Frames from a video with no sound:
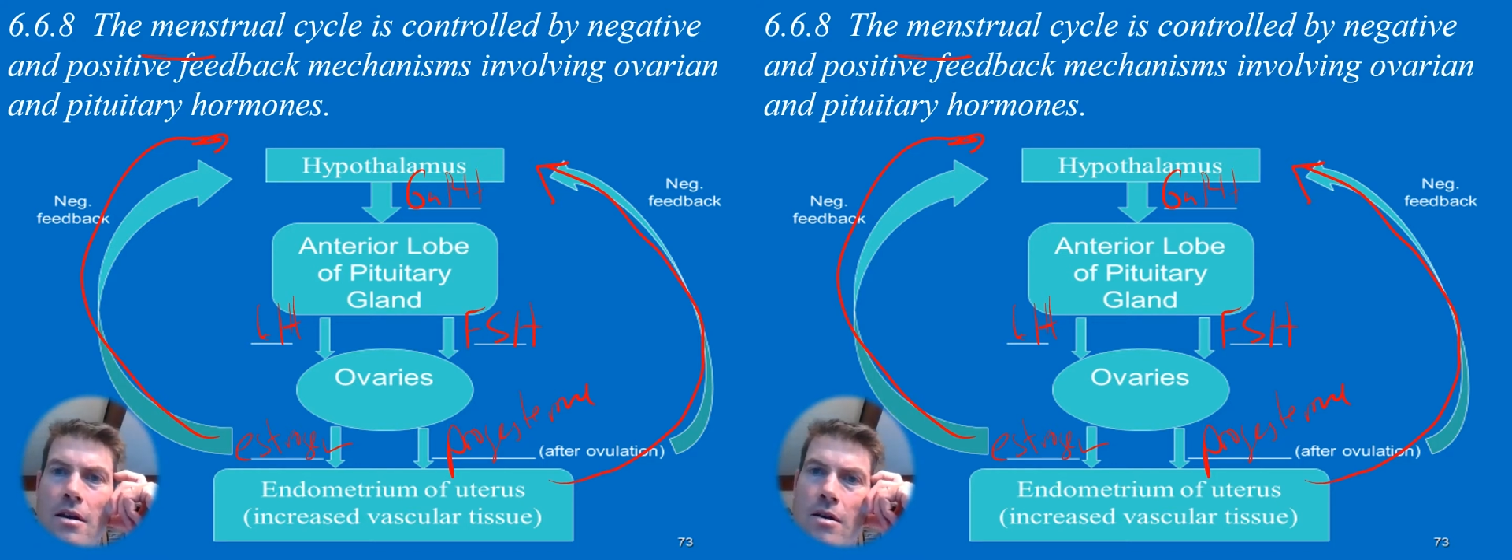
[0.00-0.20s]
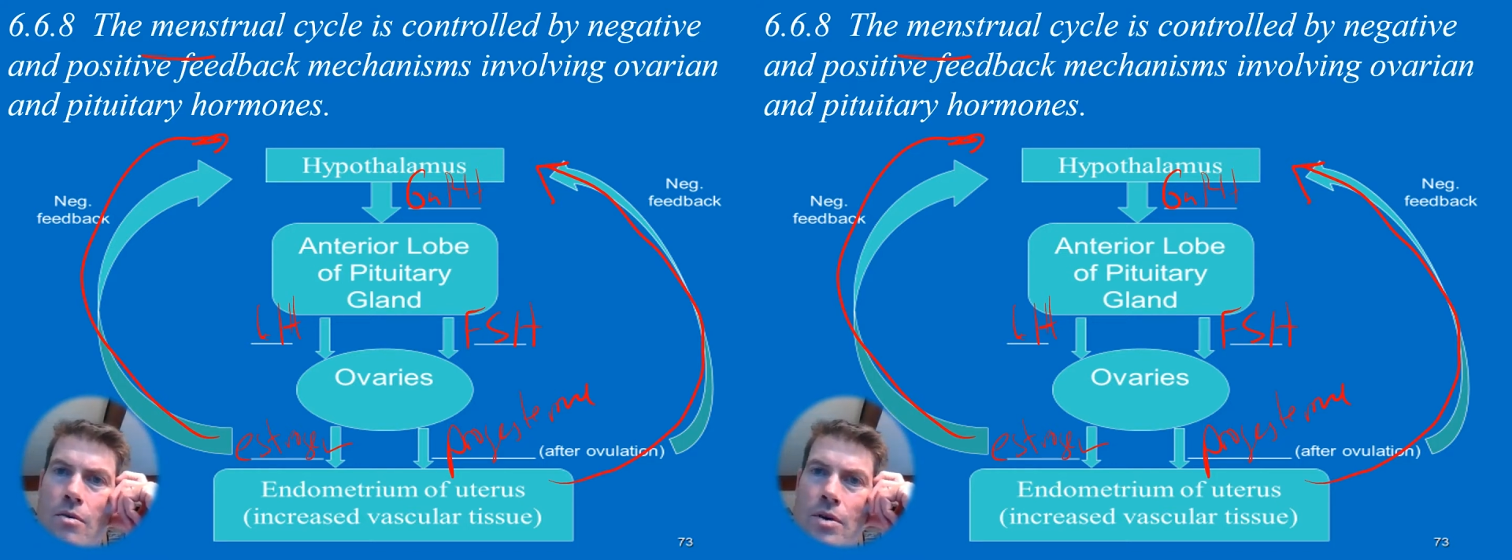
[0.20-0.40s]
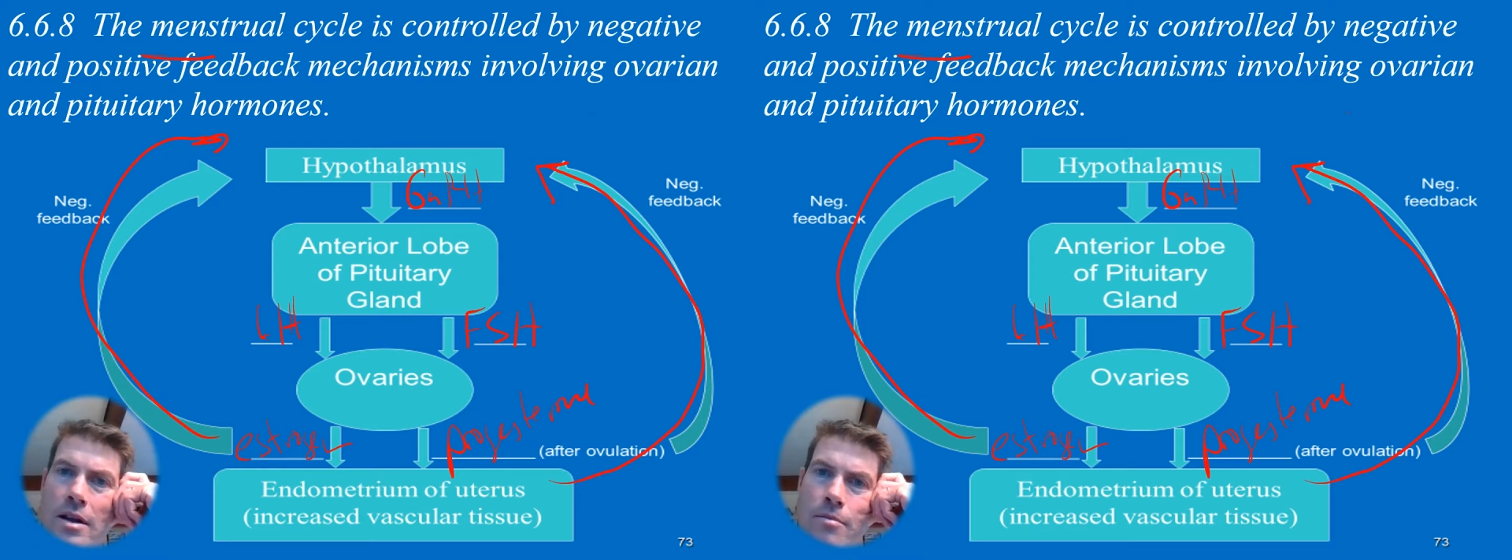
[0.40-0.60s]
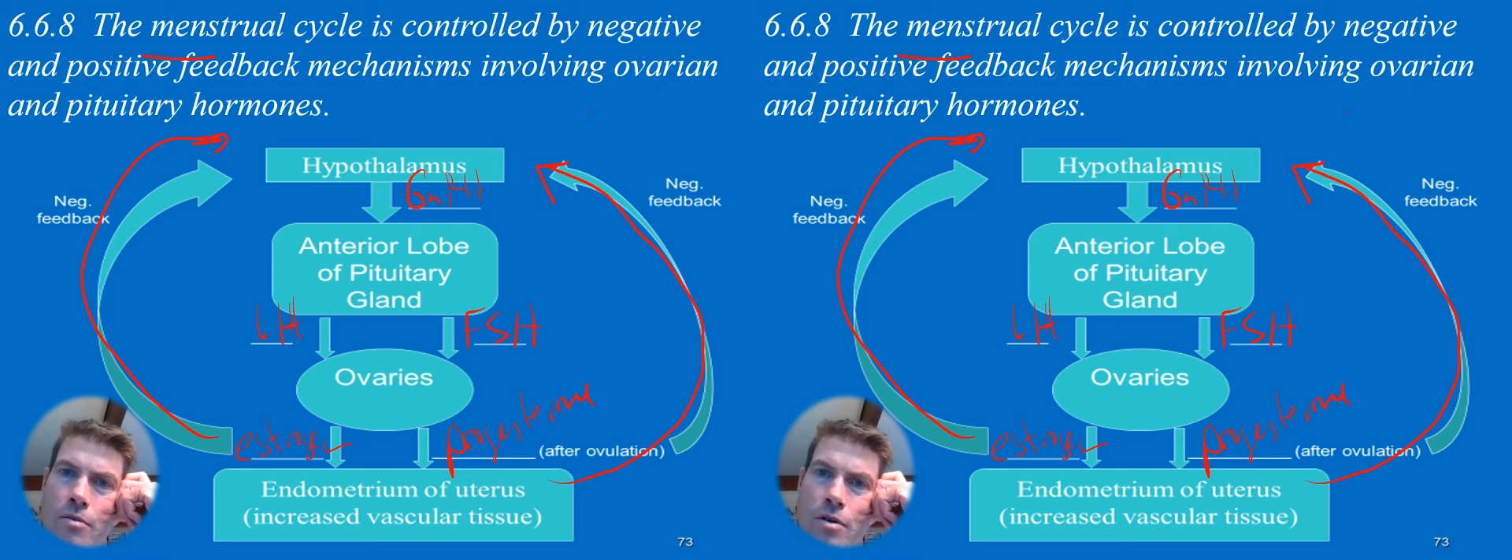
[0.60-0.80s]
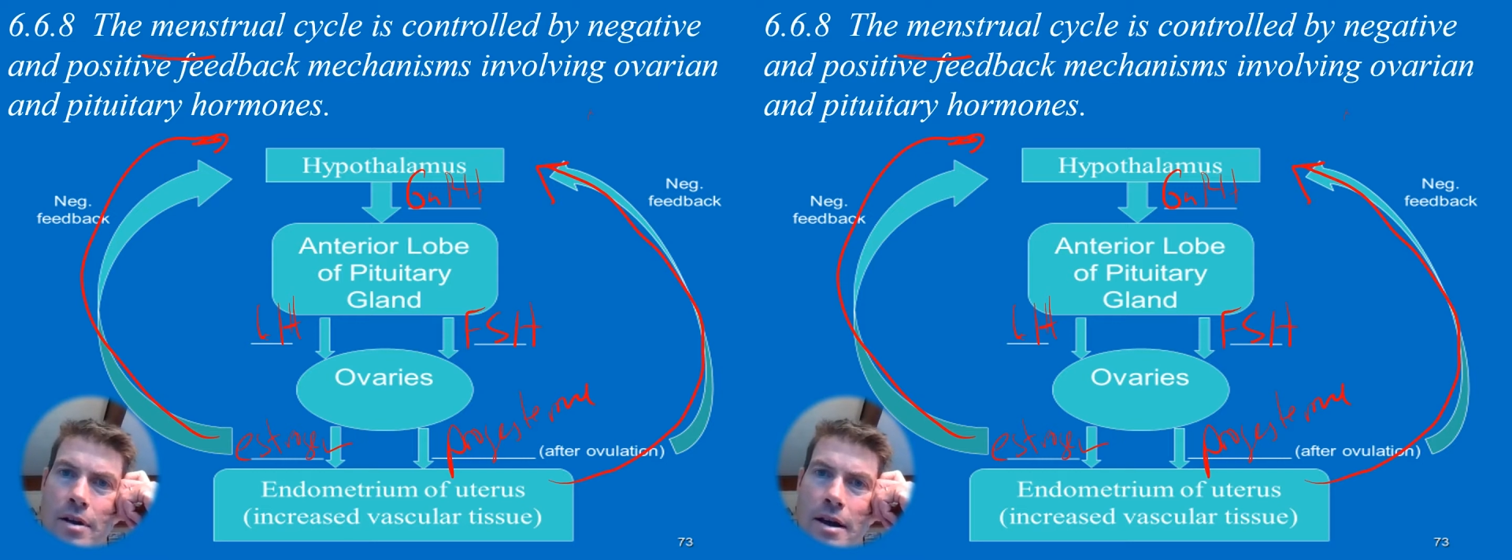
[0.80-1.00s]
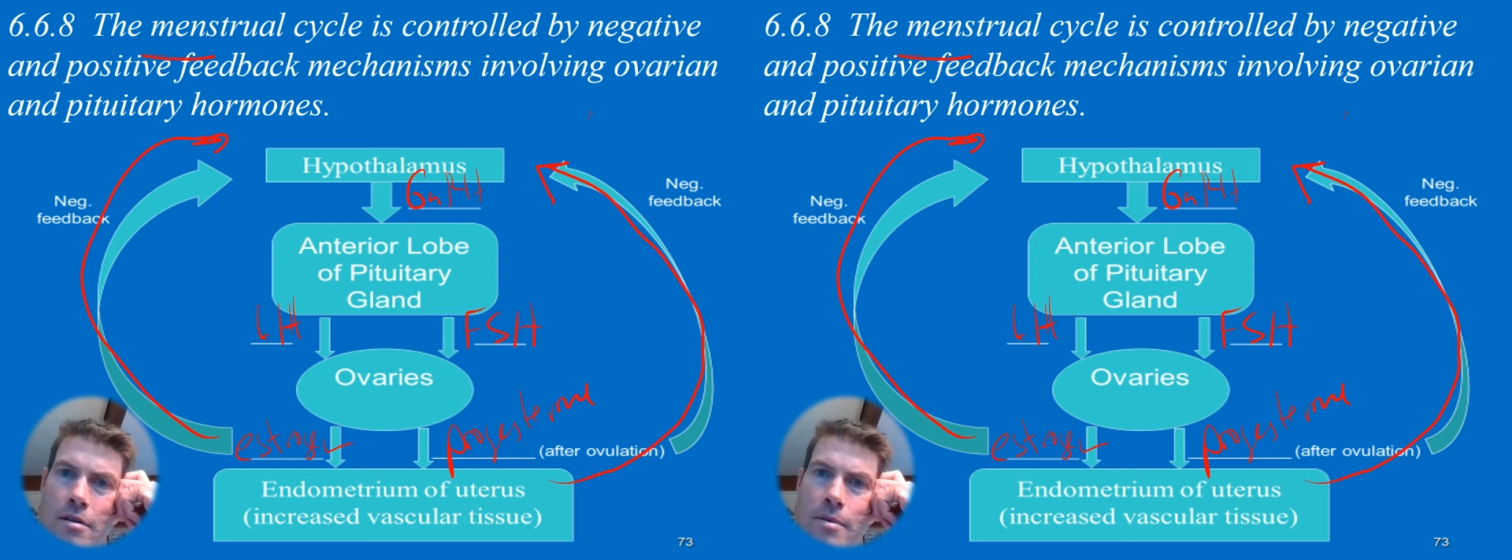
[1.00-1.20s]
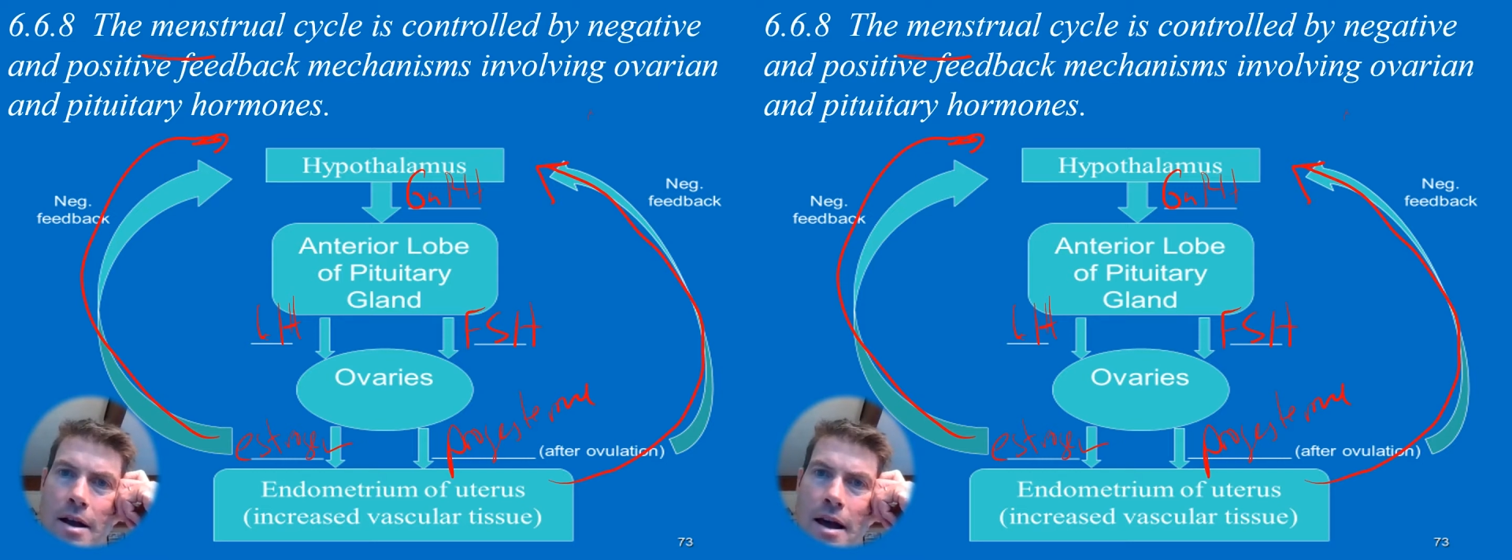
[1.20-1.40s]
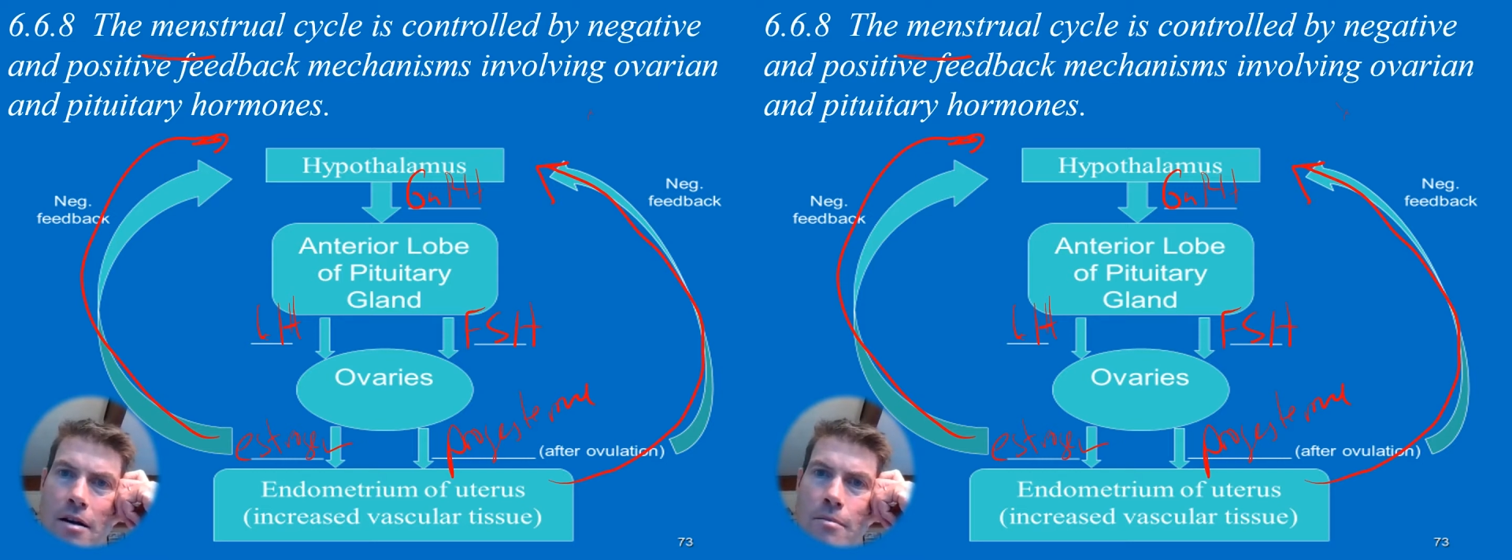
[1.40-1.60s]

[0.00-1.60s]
we'll get into more later, but how